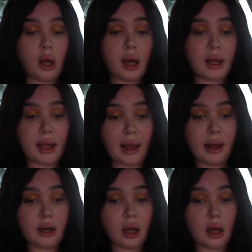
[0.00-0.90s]

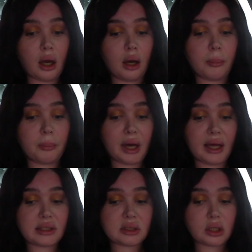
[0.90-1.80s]
again.
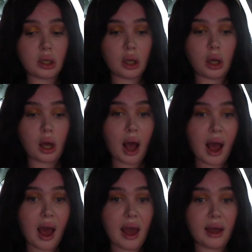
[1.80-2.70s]
But
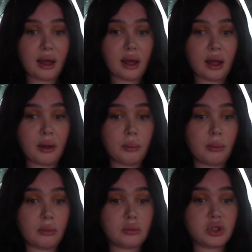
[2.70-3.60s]
I am
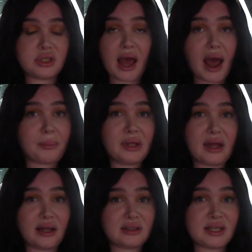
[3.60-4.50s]
just happy
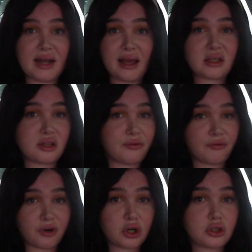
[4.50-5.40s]
that today's the
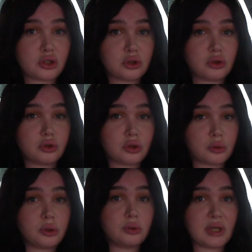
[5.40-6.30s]
first
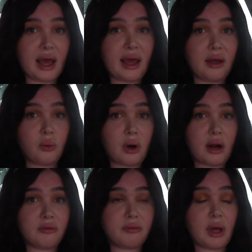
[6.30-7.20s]
true day
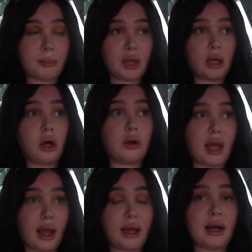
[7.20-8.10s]
where I'm like,
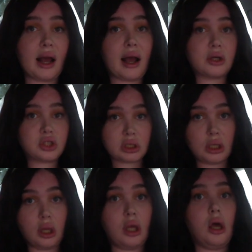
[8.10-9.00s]
okay, I can
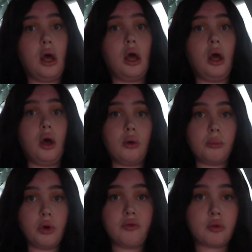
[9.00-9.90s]
actually
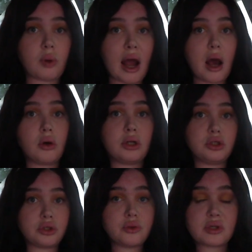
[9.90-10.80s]
move around
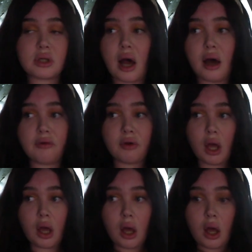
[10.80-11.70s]
and do stuff.
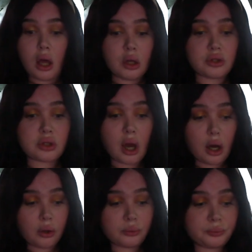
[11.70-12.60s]

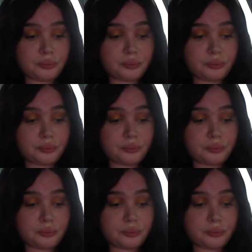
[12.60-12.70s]
So,